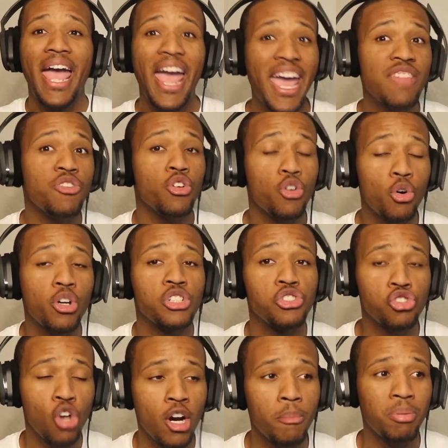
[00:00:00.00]
and they're going to
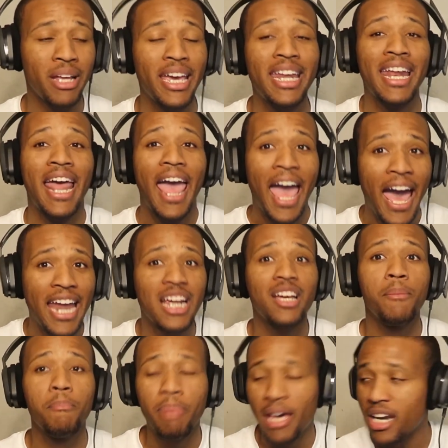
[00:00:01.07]
start playing it at a
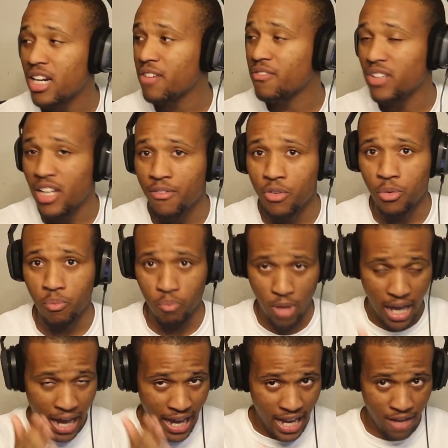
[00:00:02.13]
competitive level.
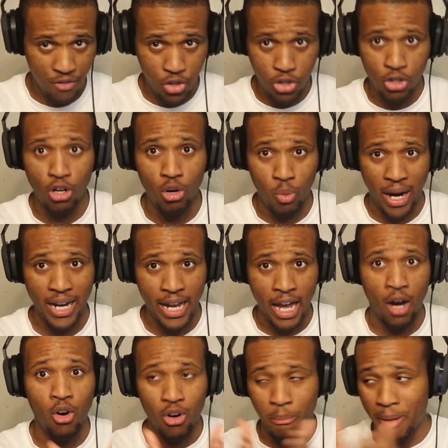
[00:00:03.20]
I have a girl right
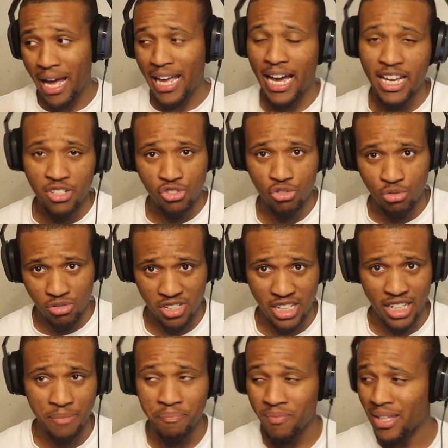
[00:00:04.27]
now on my high school
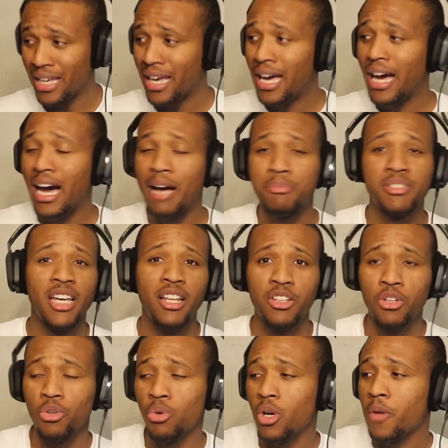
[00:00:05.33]
team. I'm telling
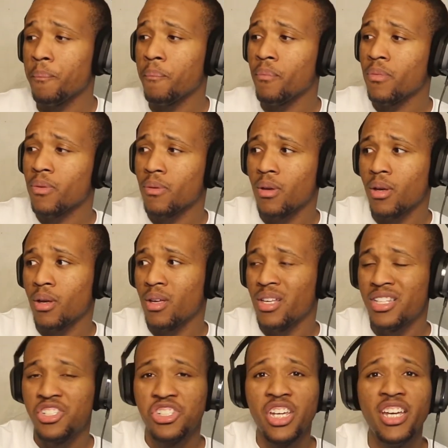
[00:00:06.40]
you,
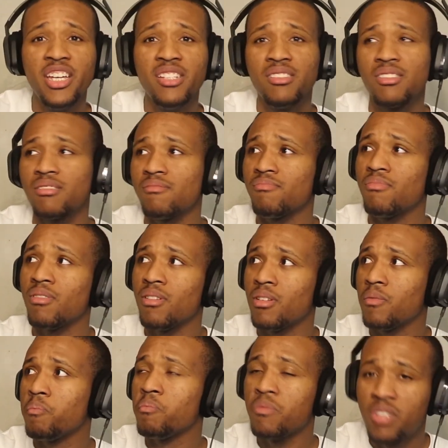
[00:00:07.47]
she's
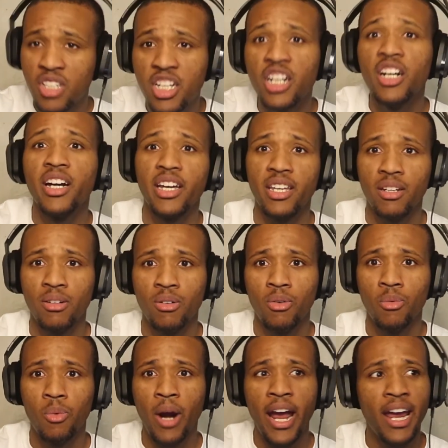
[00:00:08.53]
good,
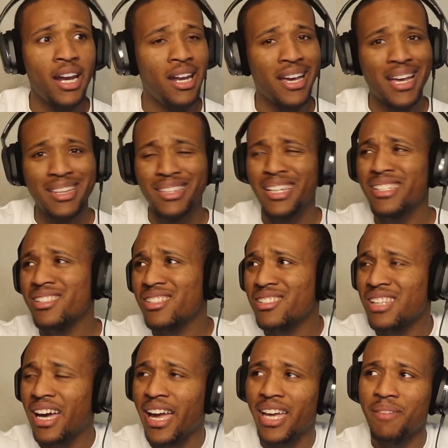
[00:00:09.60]
right? Like, I think she's
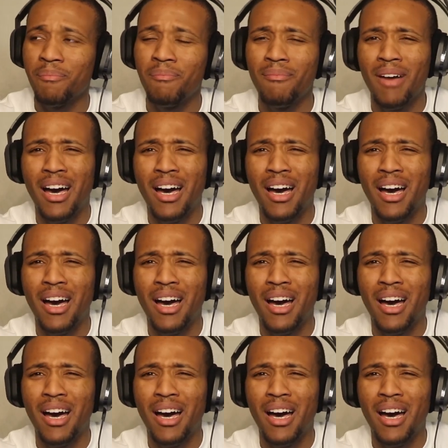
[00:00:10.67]
like,